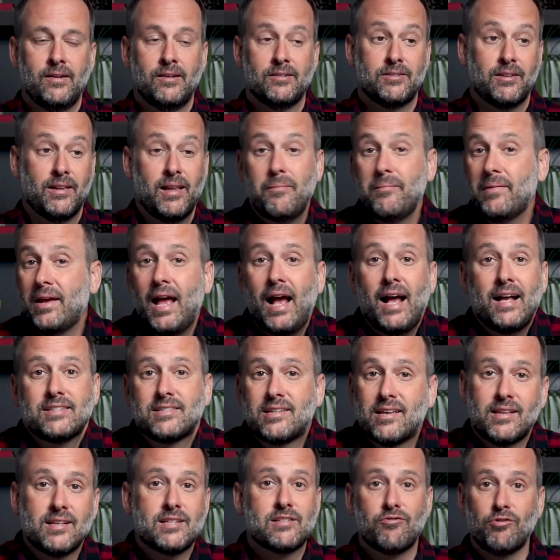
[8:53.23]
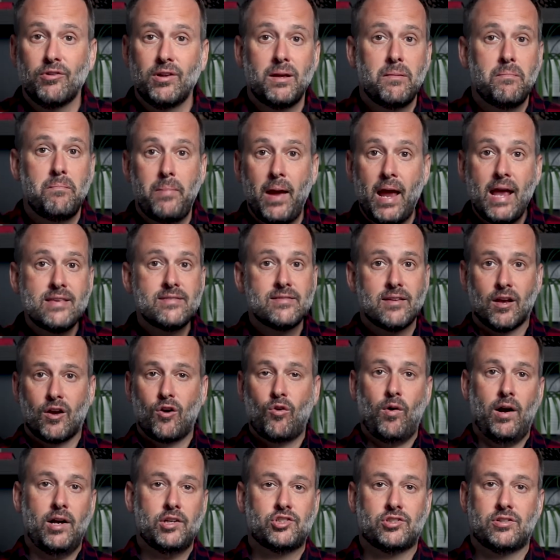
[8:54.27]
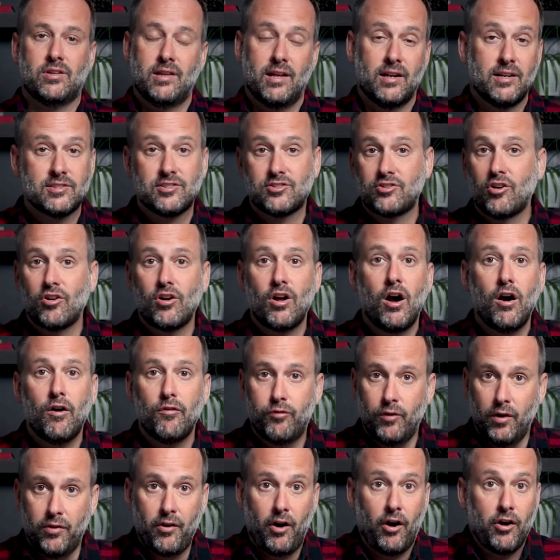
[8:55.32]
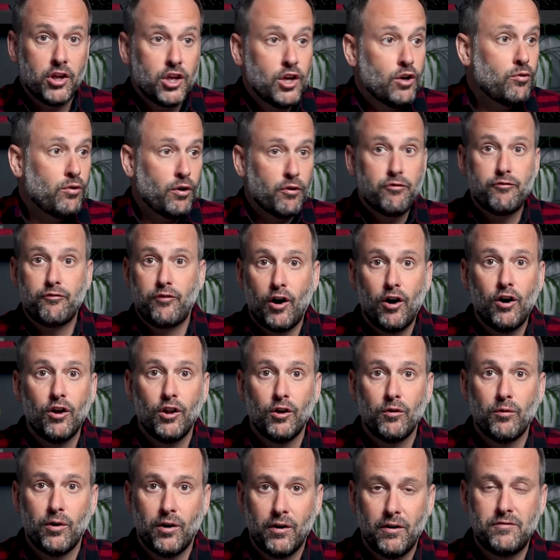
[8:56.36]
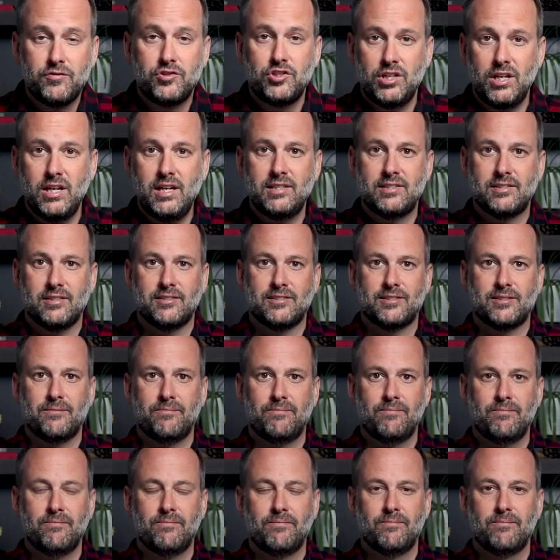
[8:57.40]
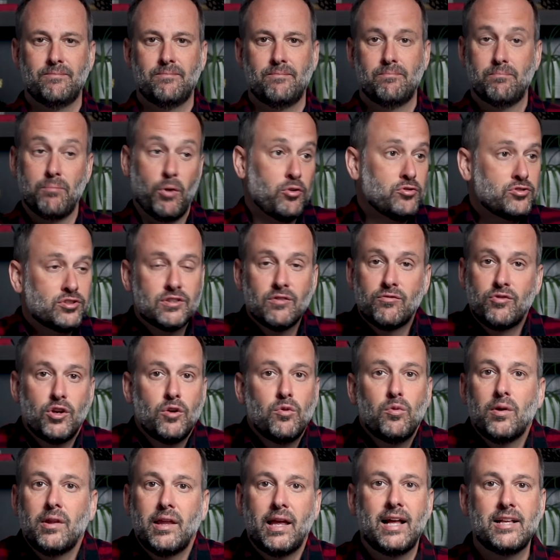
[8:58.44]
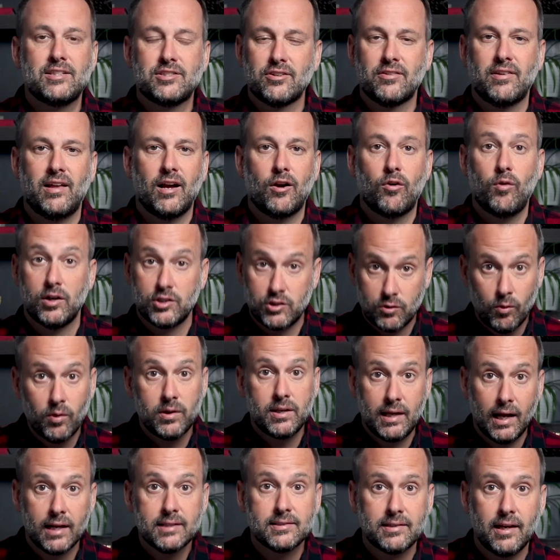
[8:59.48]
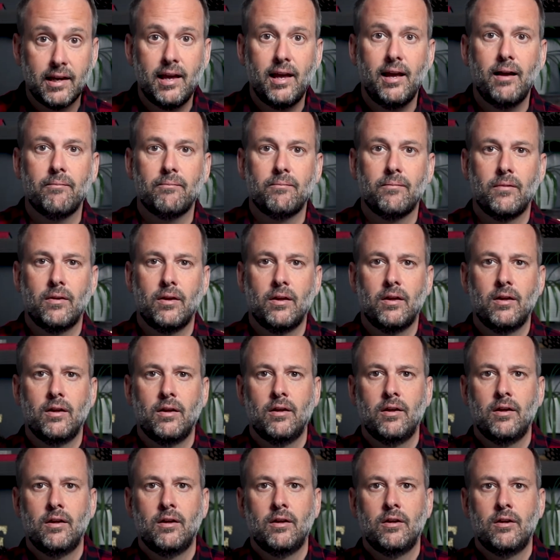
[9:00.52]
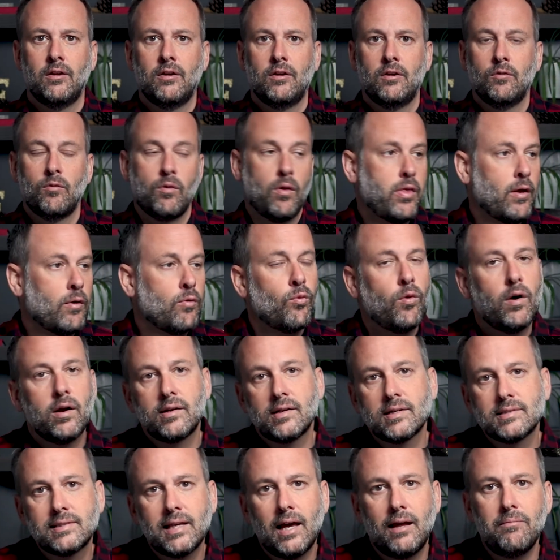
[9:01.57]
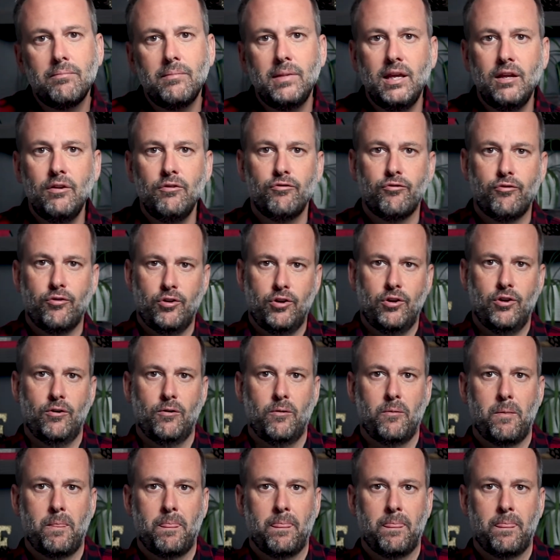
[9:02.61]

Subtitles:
So let me ask you this really basic question then to start off with. Are you a follower of Jesus? Most of you will answer that question, well, yes, I am. Well, then what does that mean for you?